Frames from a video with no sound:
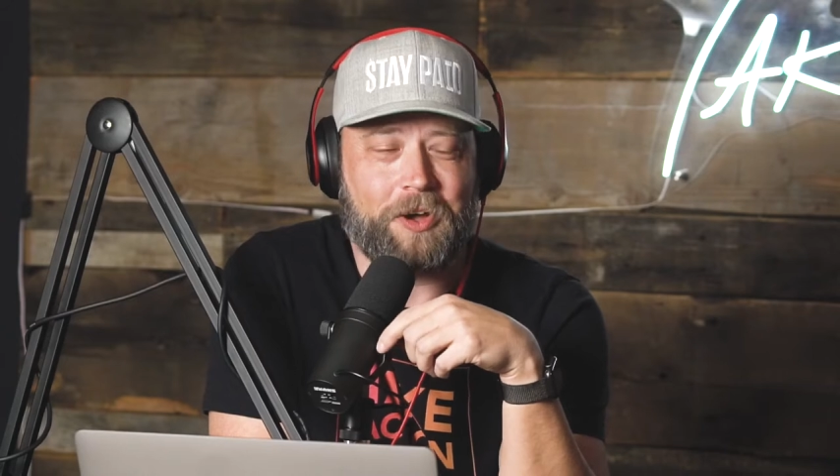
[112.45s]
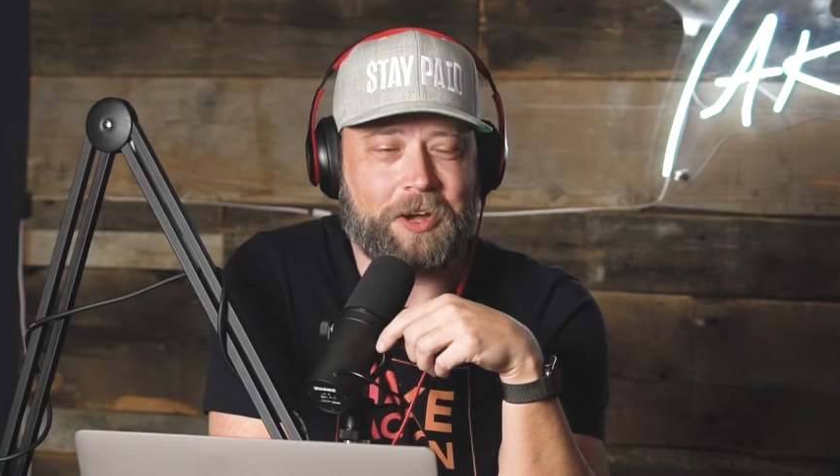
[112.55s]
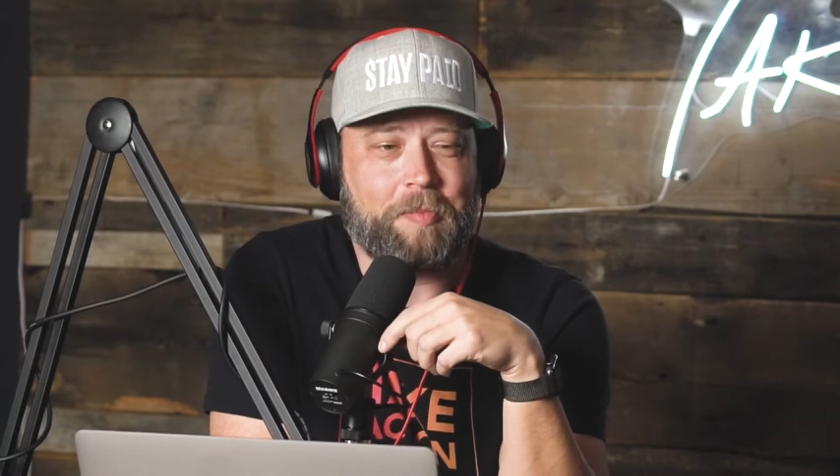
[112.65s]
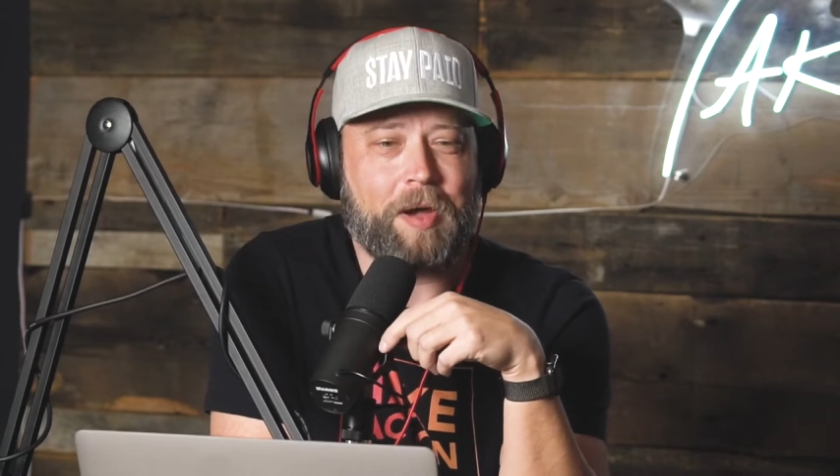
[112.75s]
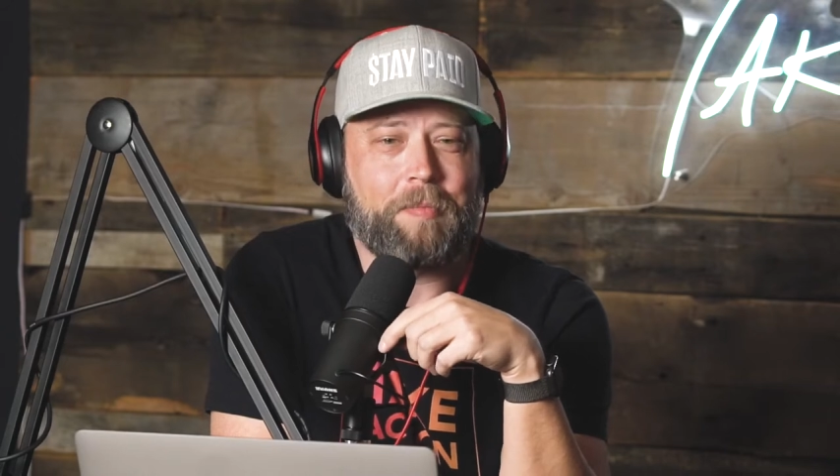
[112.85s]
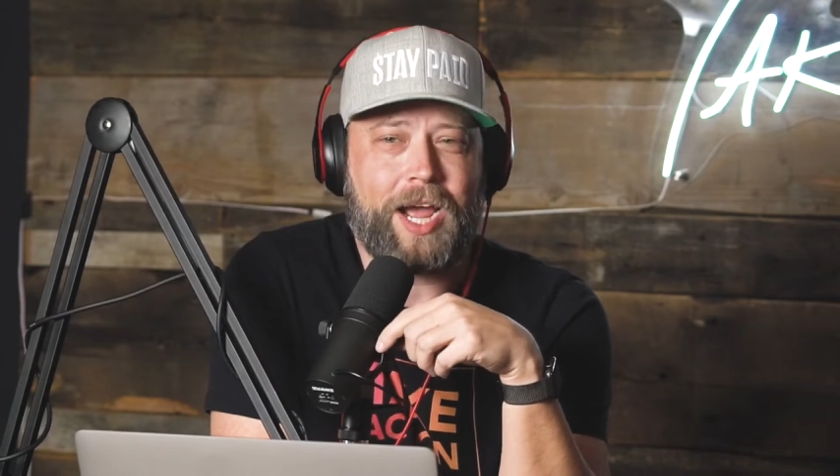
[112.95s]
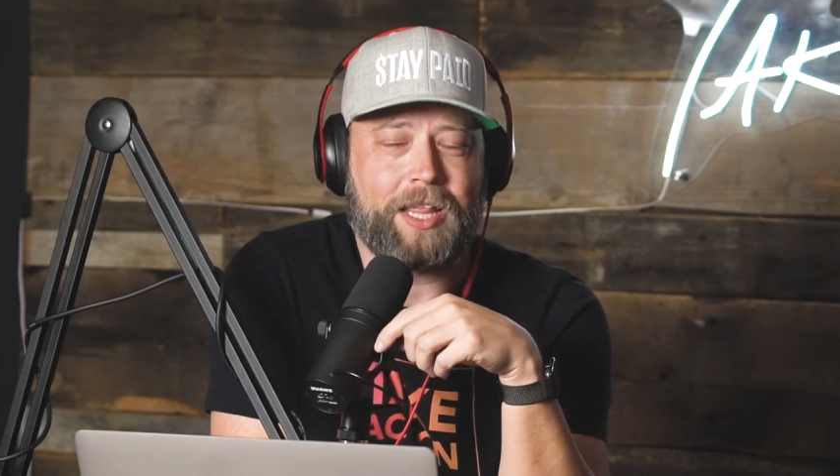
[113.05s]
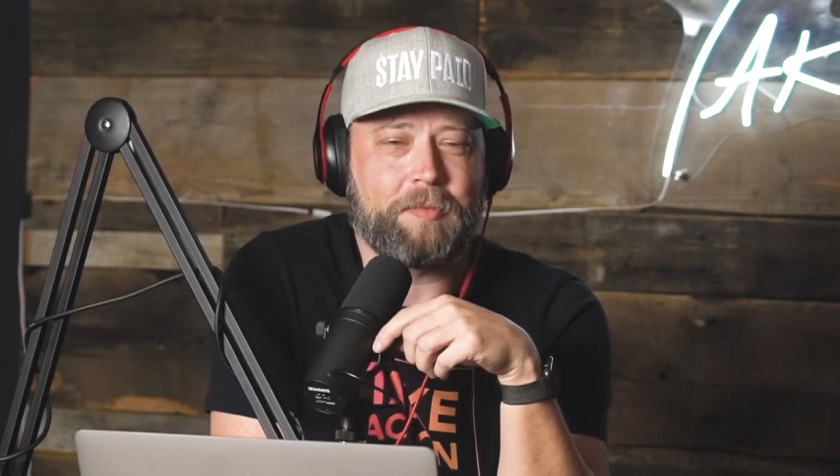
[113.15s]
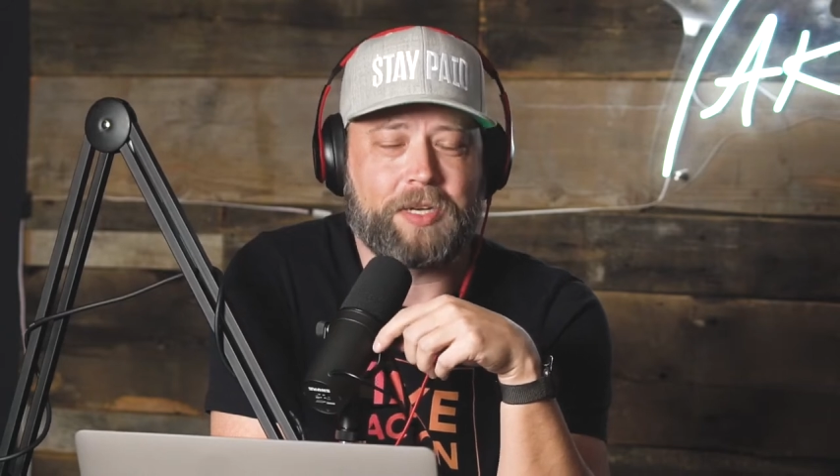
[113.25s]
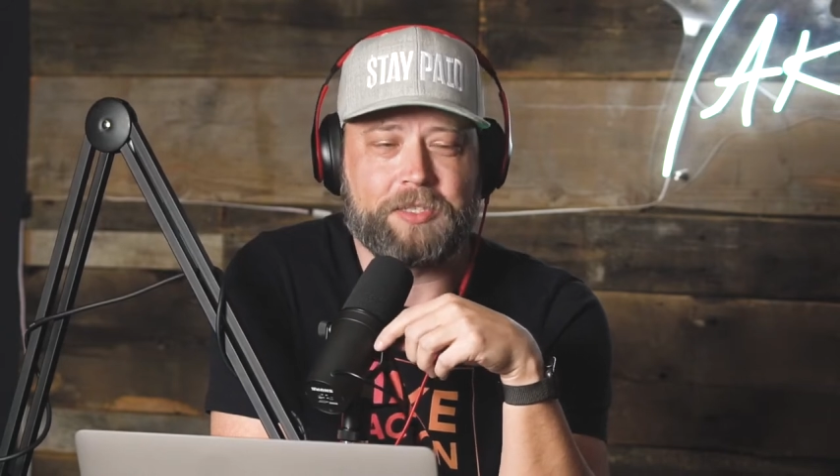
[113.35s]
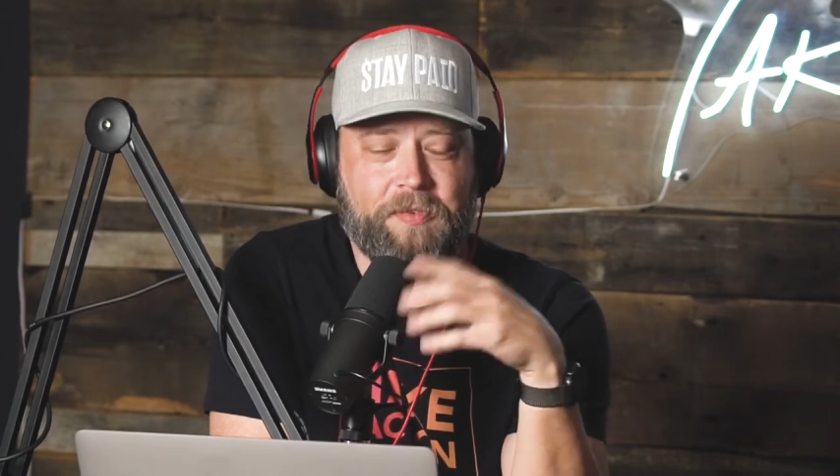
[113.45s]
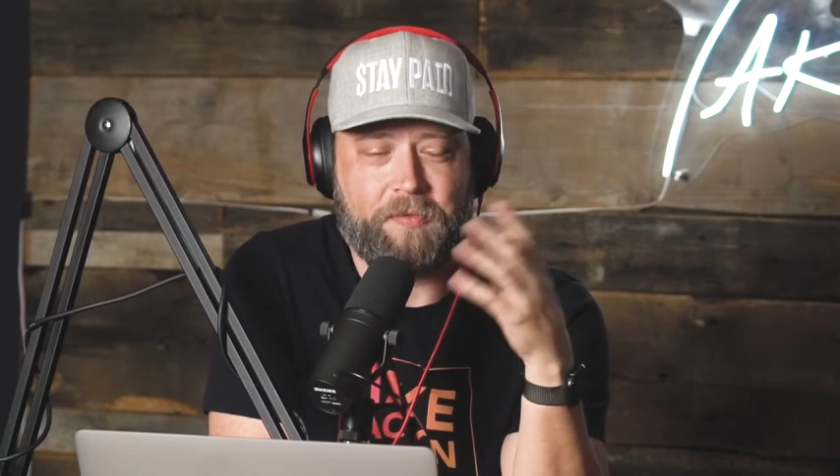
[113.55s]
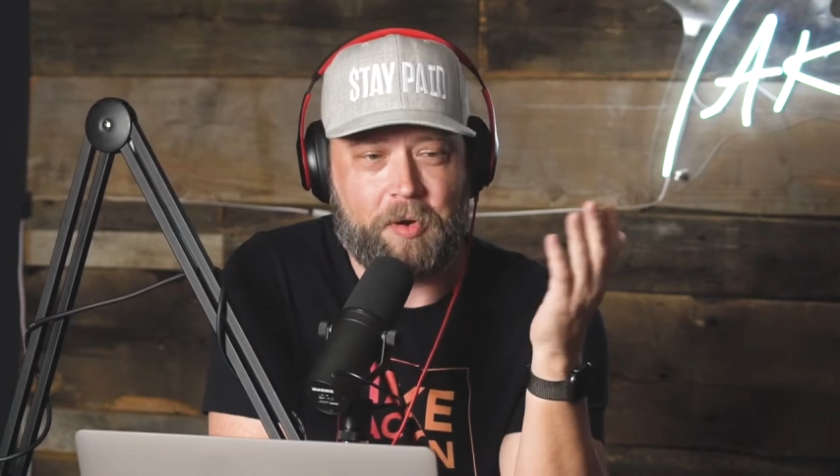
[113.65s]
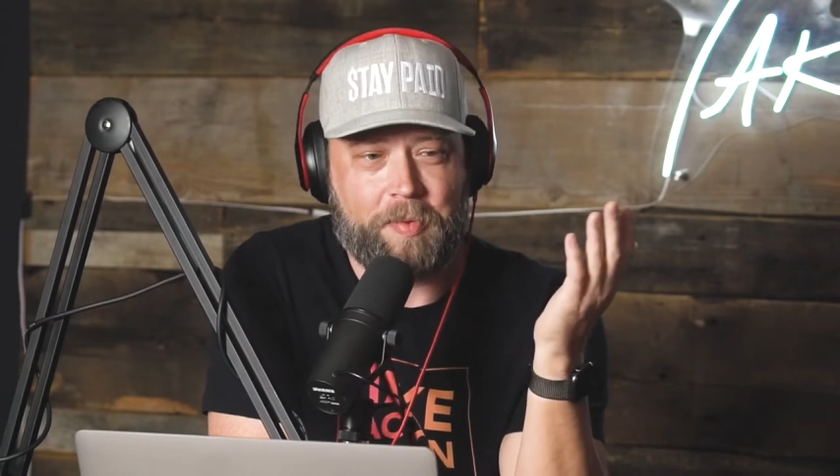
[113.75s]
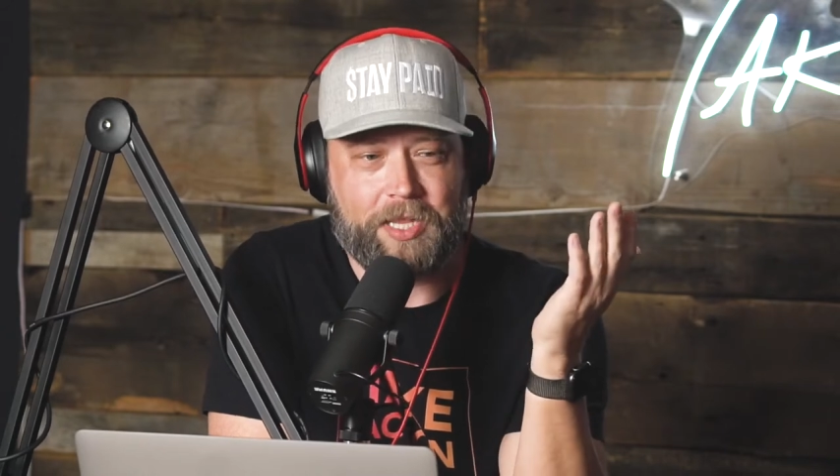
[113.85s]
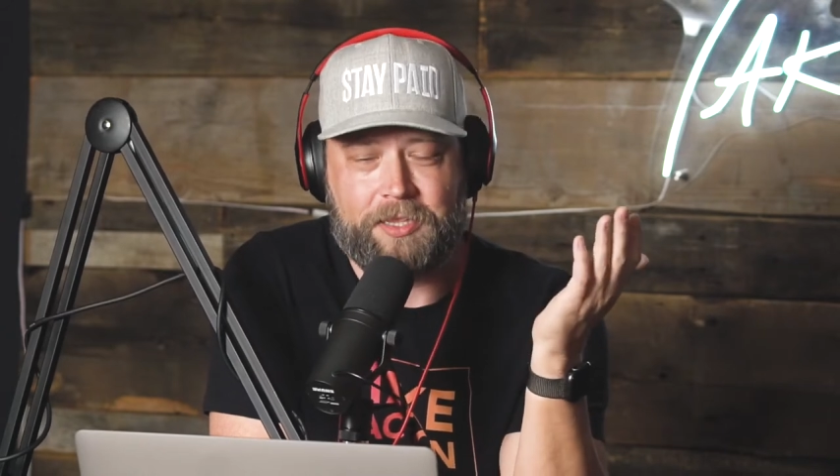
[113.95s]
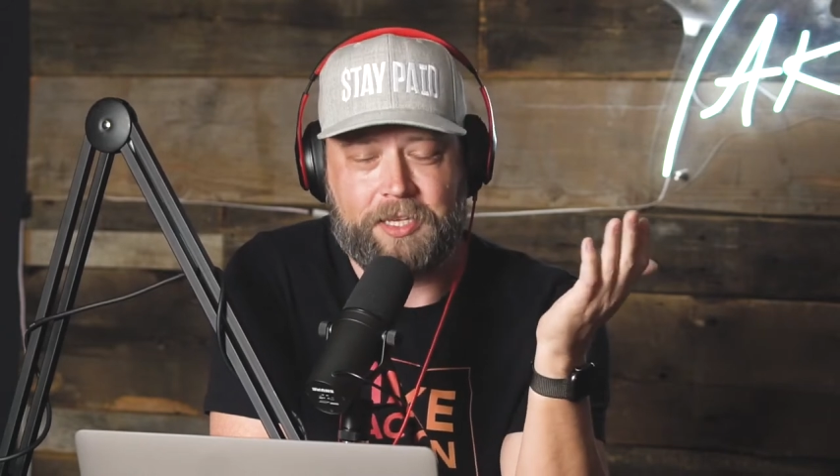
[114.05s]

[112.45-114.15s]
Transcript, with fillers: talking about myelin because we've known about